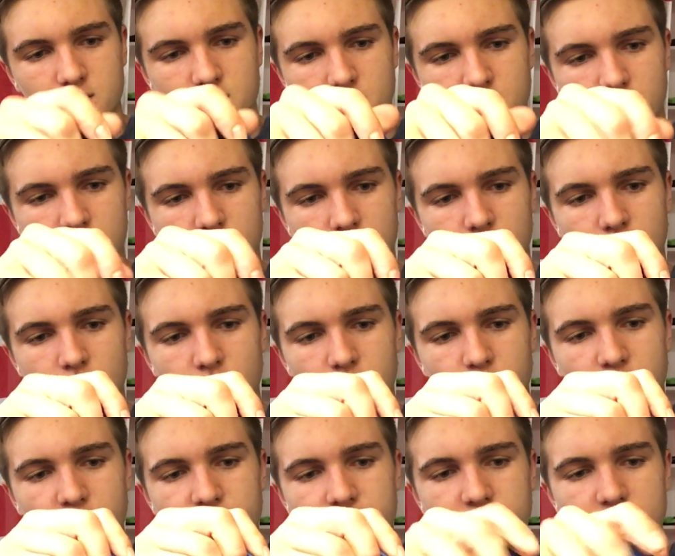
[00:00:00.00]
uh, the
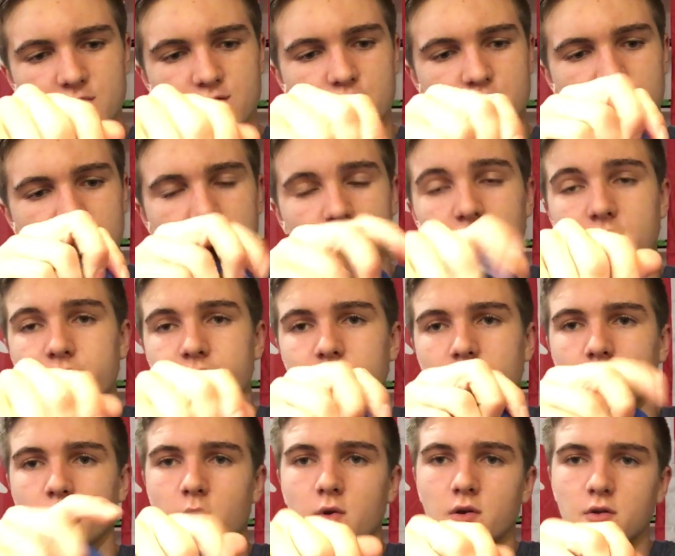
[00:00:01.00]
locomotive to the shell
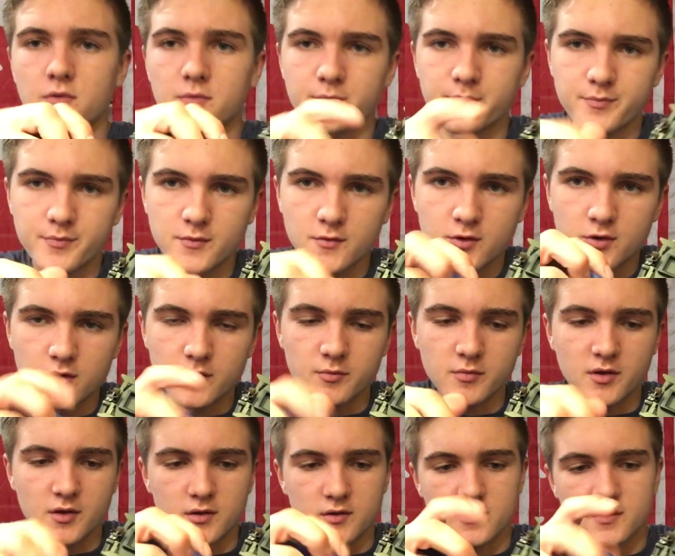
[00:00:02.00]
very well. Couldn't
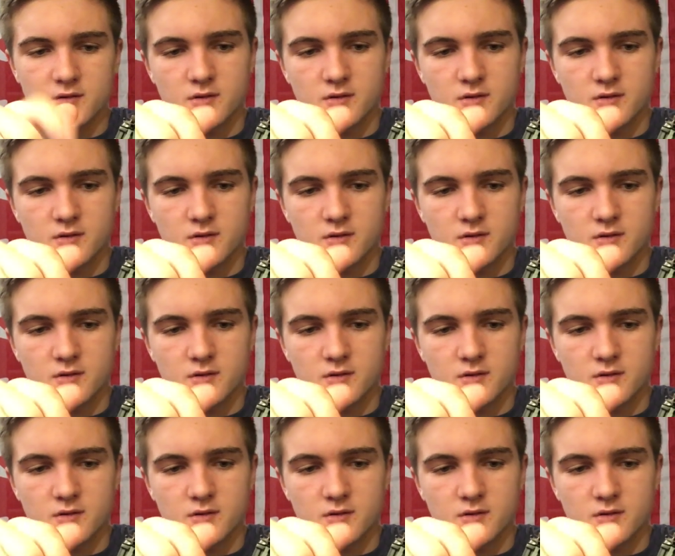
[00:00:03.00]
be.